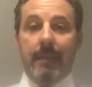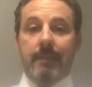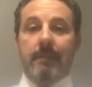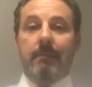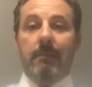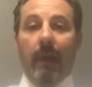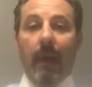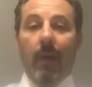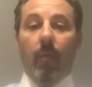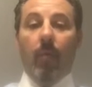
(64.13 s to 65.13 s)
That's
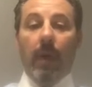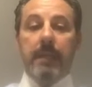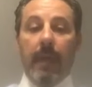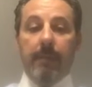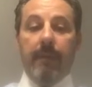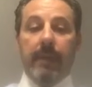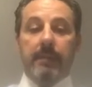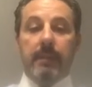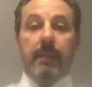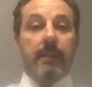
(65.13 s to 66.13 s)
one type of
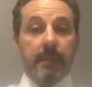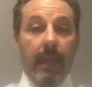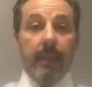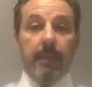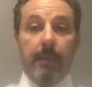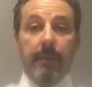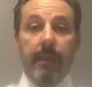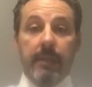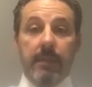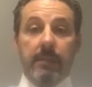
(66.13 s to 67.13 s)
agency. The second type of
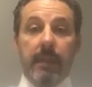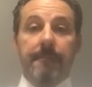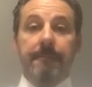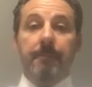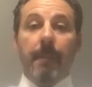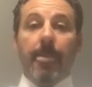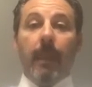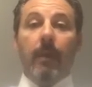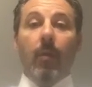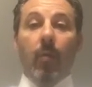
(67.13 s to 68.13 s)
agency
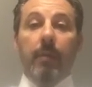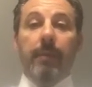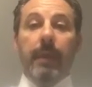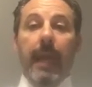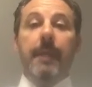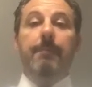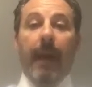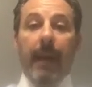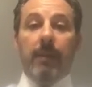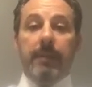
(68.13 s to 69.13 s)
would be a
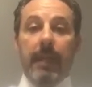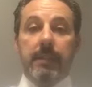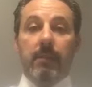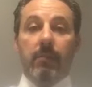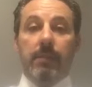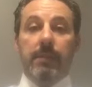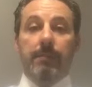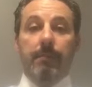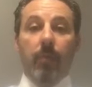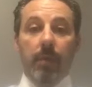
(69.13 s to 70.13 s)
buyer's agent, which
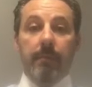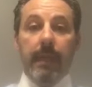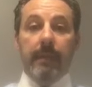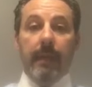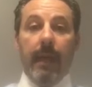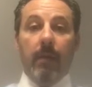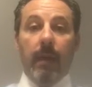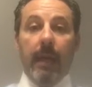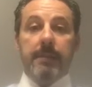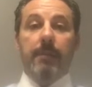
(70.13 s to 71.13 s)
would mean that I
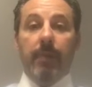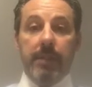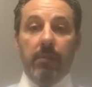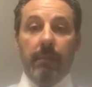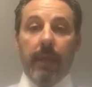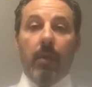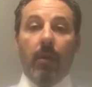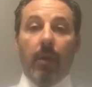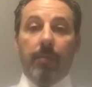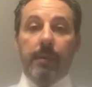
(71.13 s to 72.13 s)
would actually put you in my
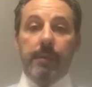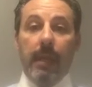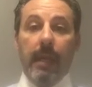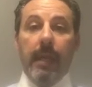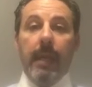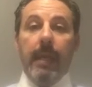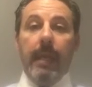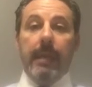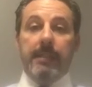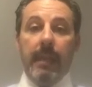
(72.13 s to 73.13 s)
car per se
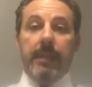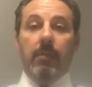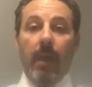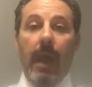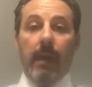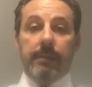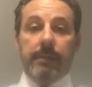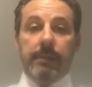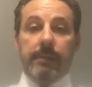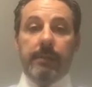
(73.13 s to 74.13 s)
and take you to
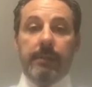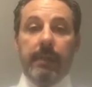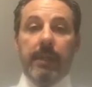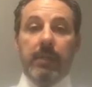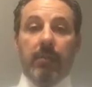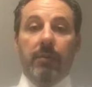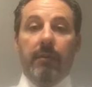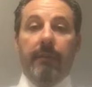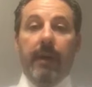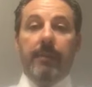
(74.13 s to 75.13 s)
houses until you
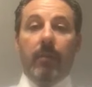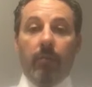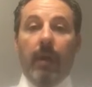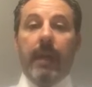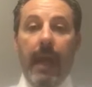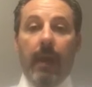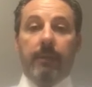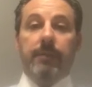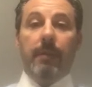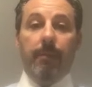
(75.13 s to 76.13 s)
find the right
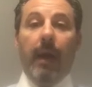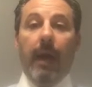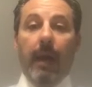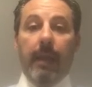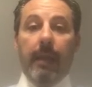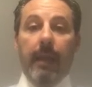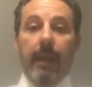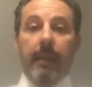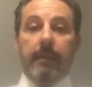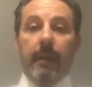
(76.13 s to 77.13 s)
house to buy.
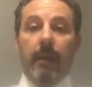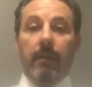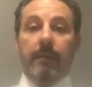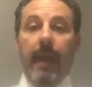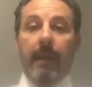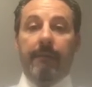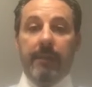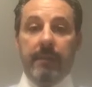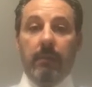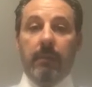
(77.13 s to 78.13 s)
And on that
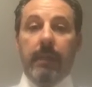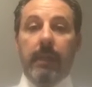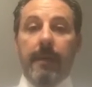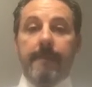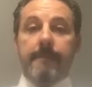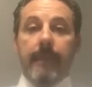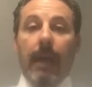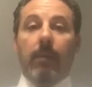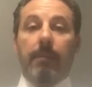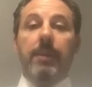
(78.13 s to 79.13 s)
facility,
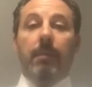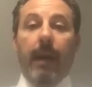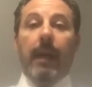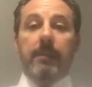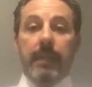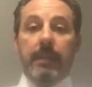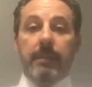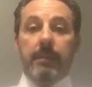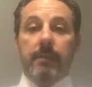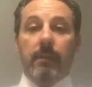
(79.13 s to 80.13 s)
I would be your buyer's
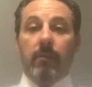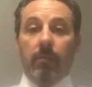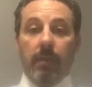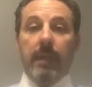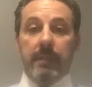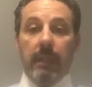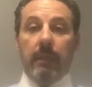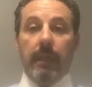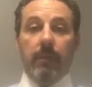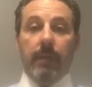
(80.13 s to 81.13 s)
agent. So we're nice and
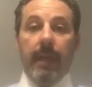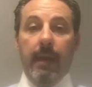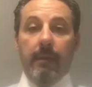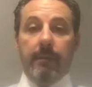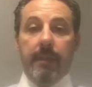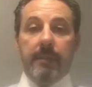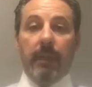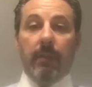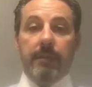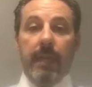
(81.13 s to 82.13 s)
clean. We have the
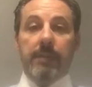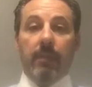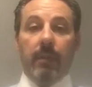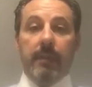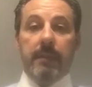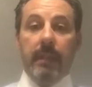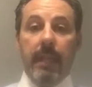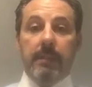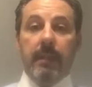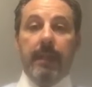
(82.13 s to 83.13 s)
seller's agent or the listing
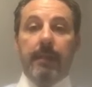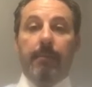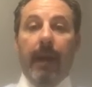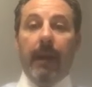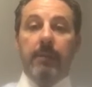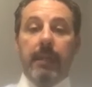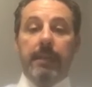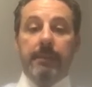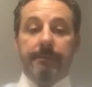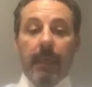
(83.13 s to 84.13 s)
agent and the buyer's
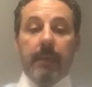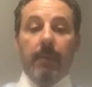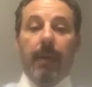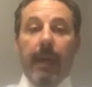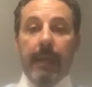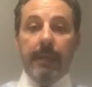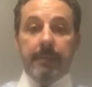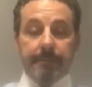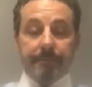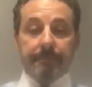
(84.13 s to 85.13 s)
agent, the buying
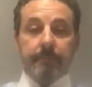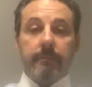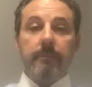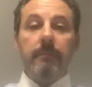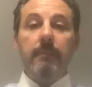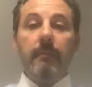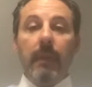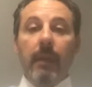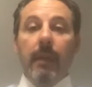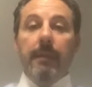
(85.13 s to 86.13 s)
agent.
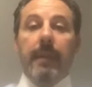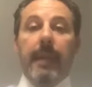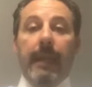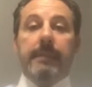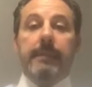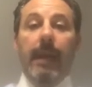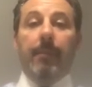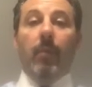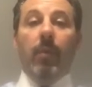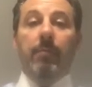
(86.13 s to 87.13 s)
The next
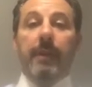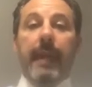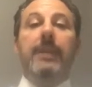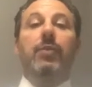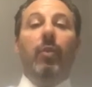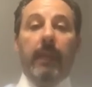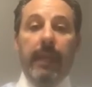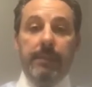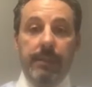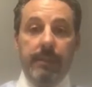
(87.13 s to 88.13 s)
step would be a dual
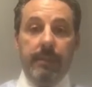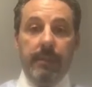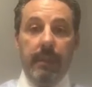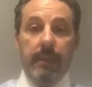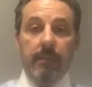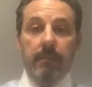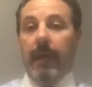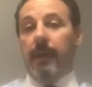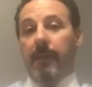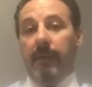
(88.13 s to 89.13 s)
agent.
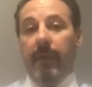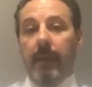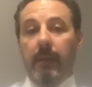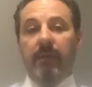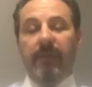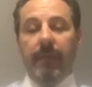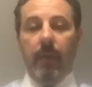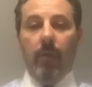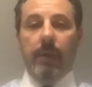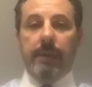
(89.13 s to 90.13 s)
Not a big fan of.
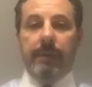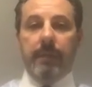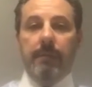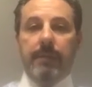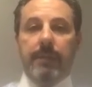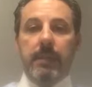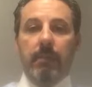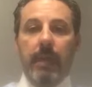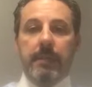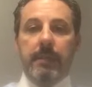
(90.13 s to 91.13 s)
It works in some
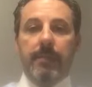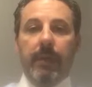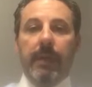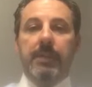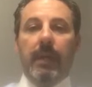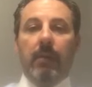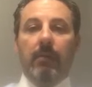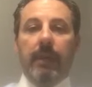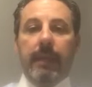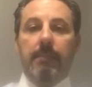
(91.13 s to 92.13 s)
situations, but in
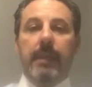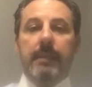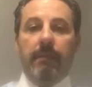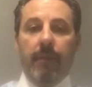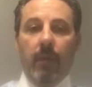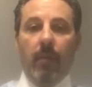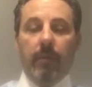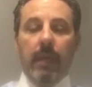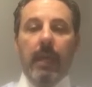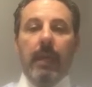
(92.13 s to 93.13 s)
general it can be
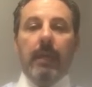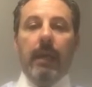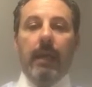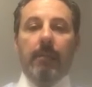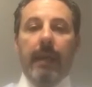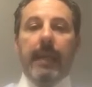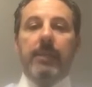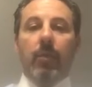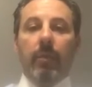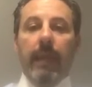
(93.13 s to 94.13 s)
difficult. A
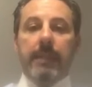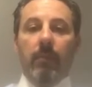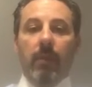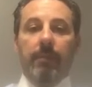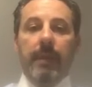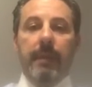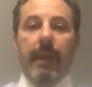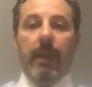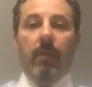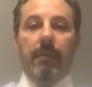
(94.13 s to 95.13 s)
dual agent would be
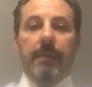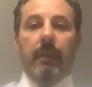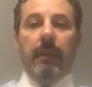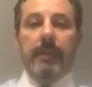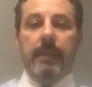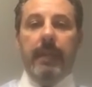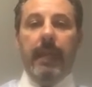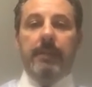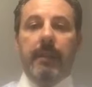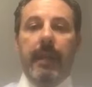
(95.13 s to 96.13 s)
that I would be the listing
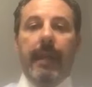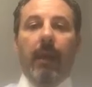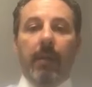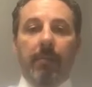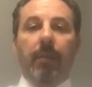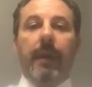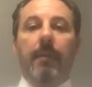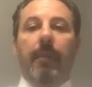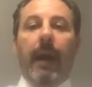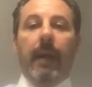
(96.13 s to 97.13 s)
agent and I would bring
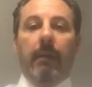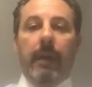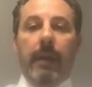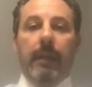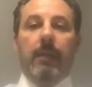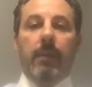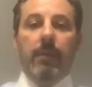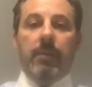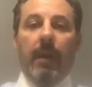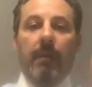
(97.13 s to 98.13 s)
a buyer in and we
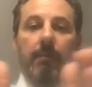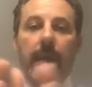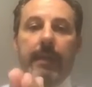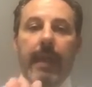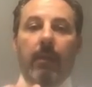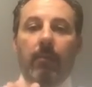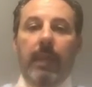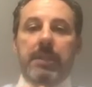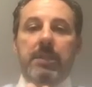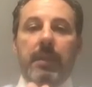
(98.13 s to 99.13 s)
would try to make that
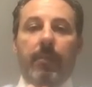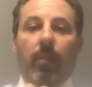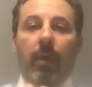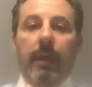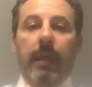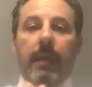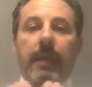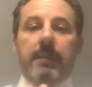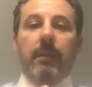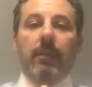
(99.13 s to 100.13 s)
relationship work.
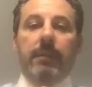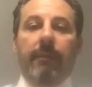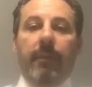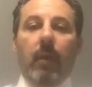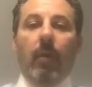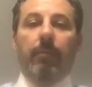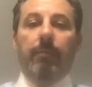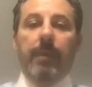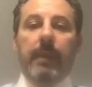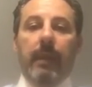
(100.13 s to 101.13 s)
It's a little
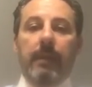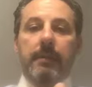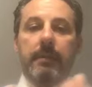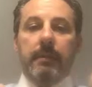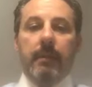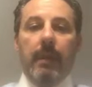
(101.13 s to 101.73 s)
difficult because,